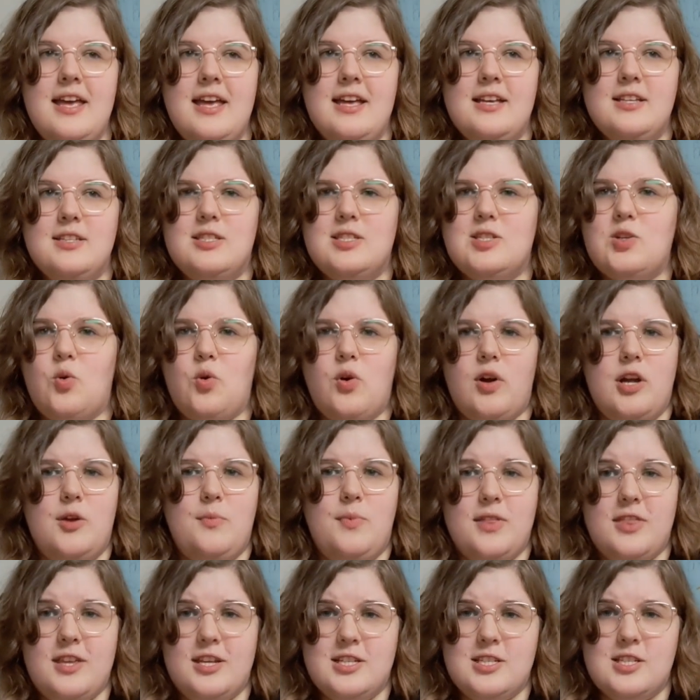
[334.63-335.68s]
story
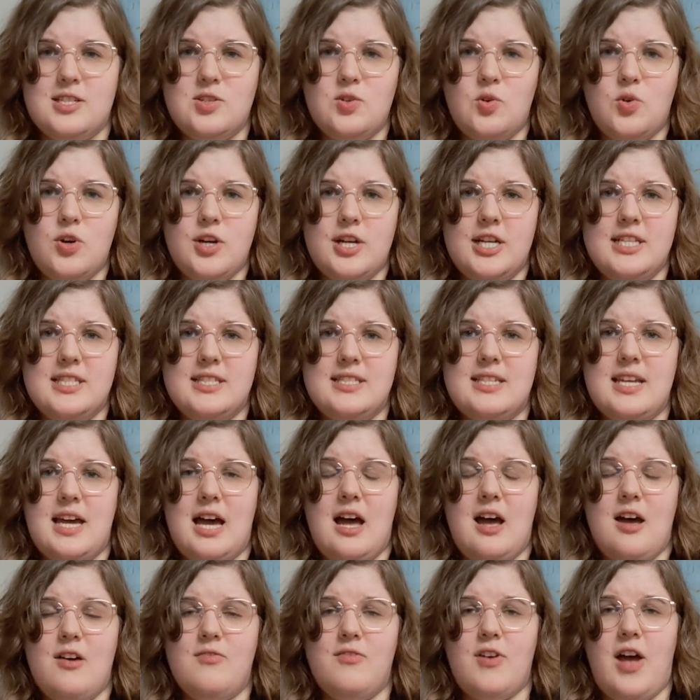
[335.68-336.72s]
within a story
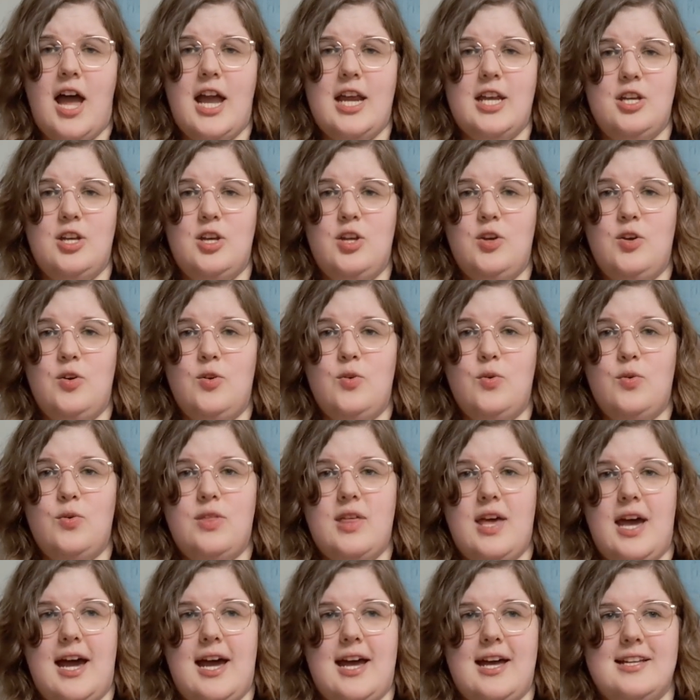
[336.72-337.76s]
stuff. I knew
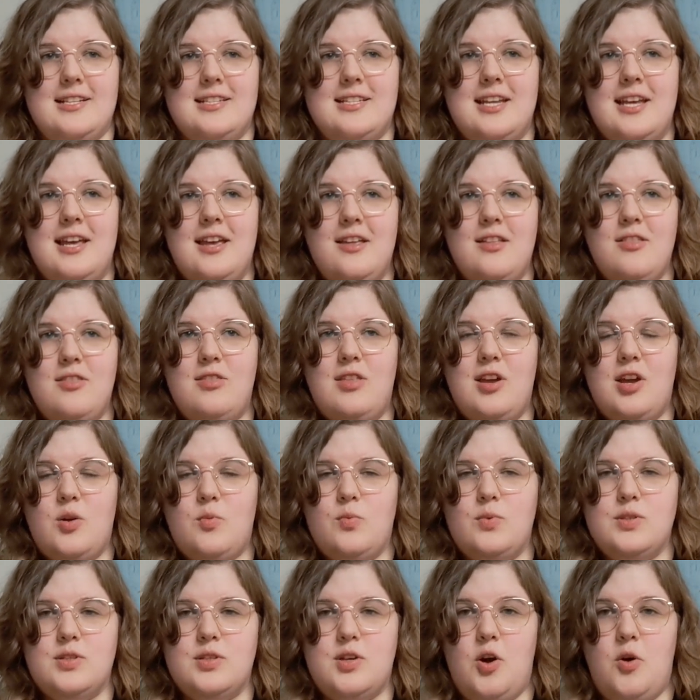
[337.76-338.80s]
that there
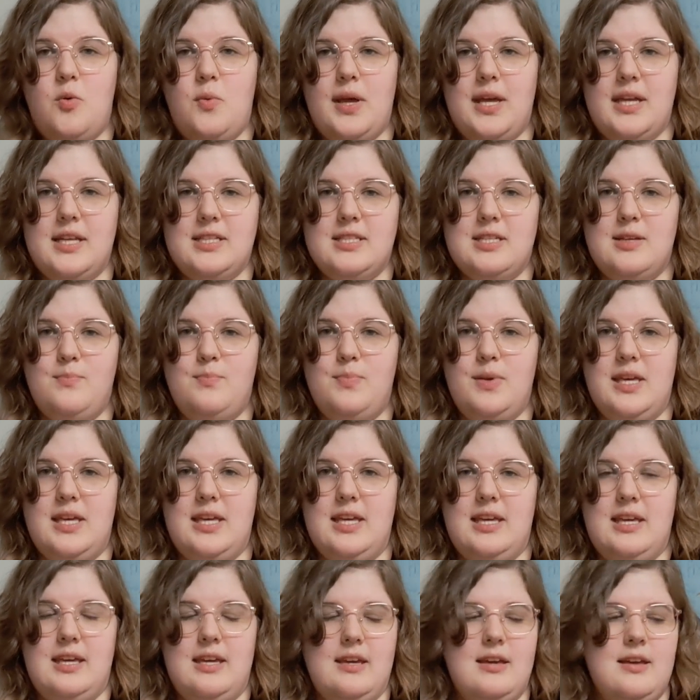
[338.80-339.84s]
was going to
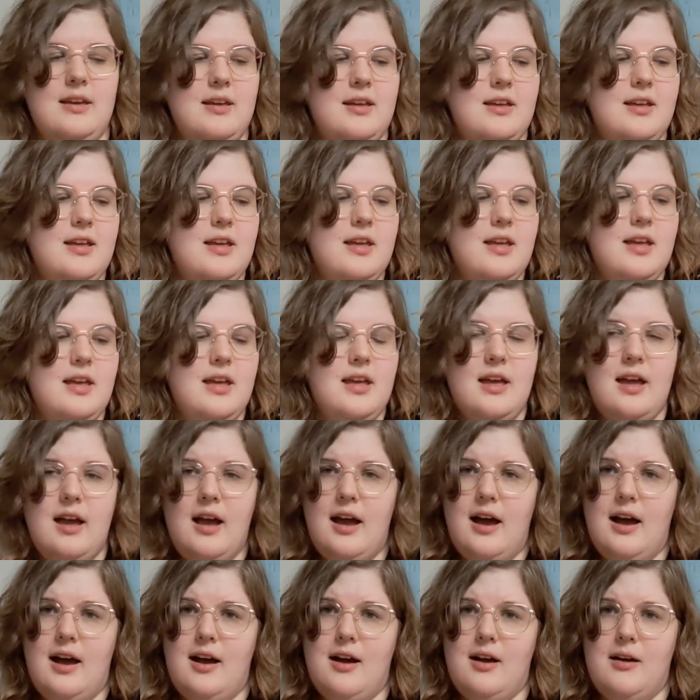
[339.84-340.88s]
be
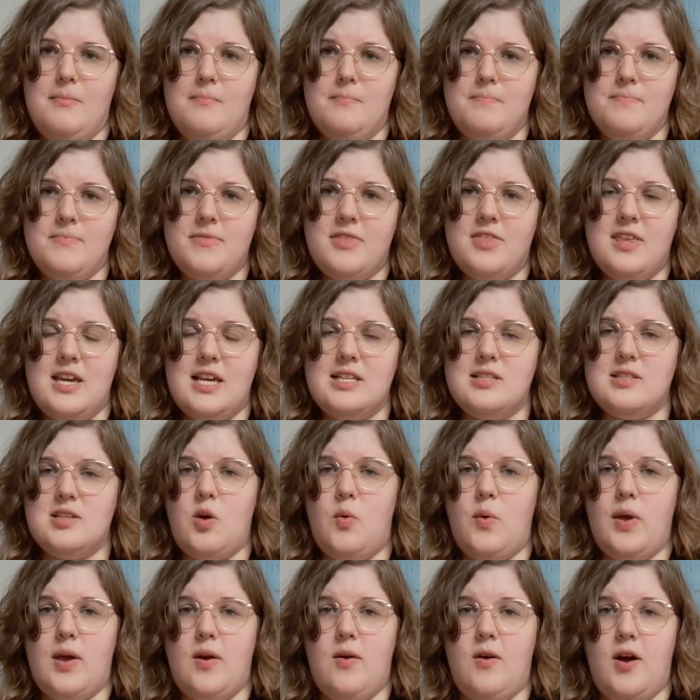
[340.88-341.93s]
things
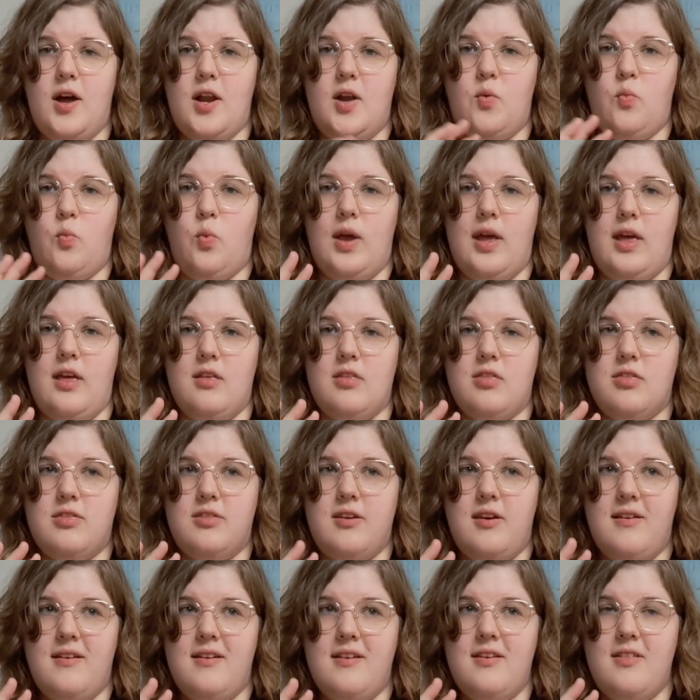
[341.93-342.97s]
going on with
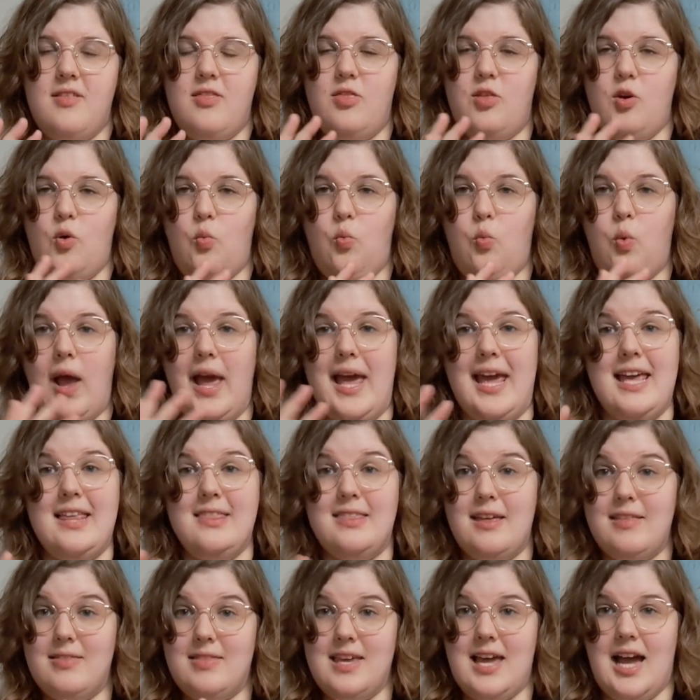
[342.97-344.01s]
the way
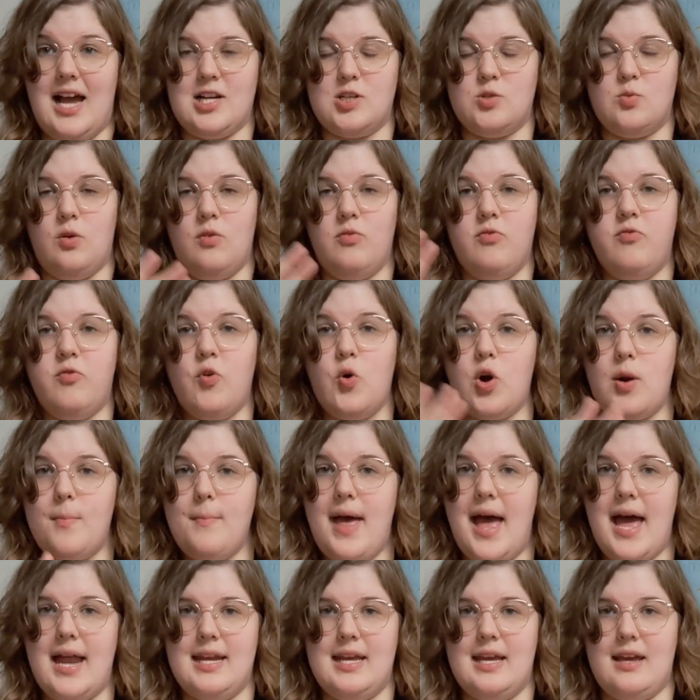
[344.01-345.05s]
that the actual
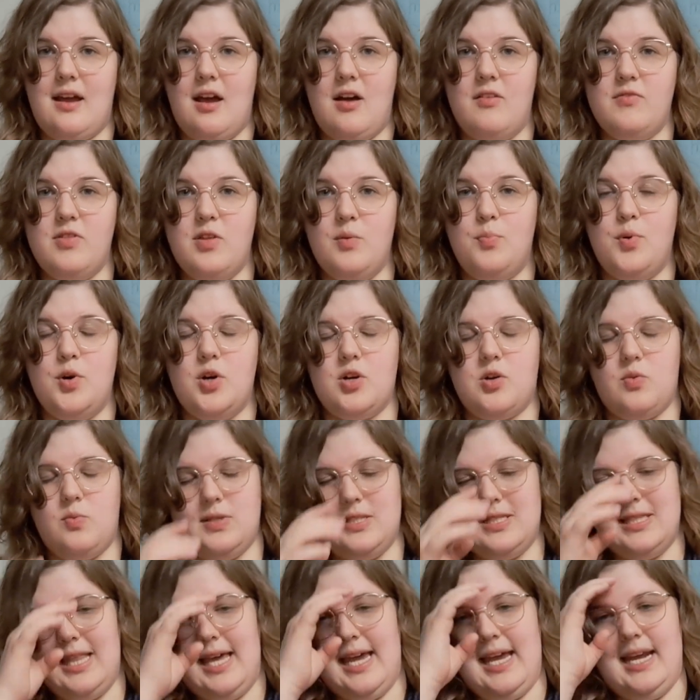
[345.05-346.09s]
formatting of the book was
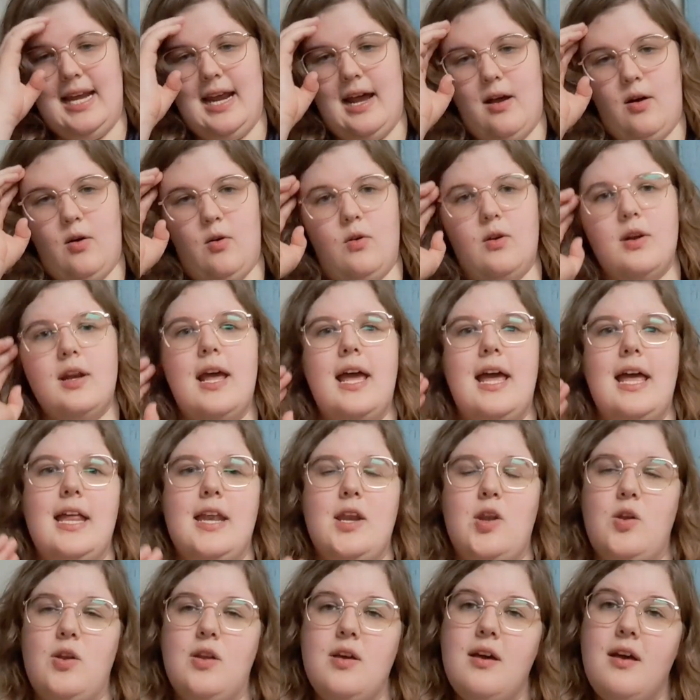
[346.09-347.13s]
laid out
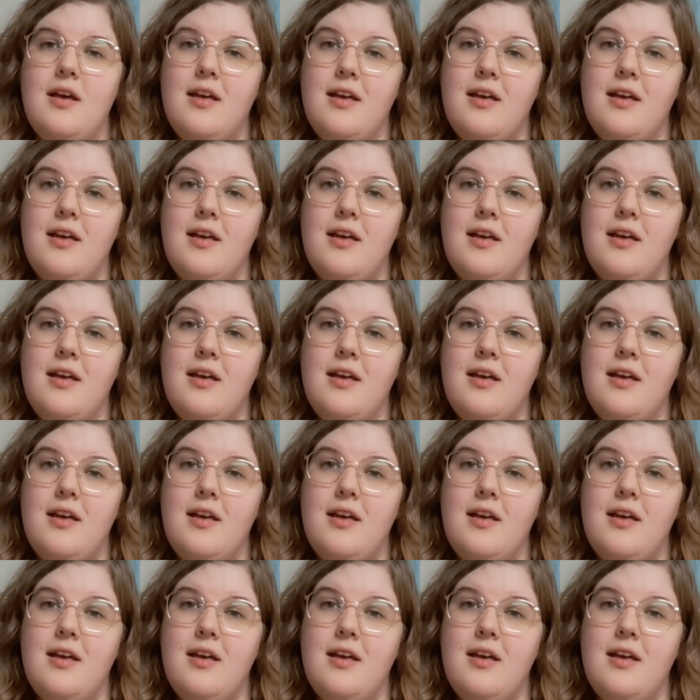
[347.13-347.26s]
and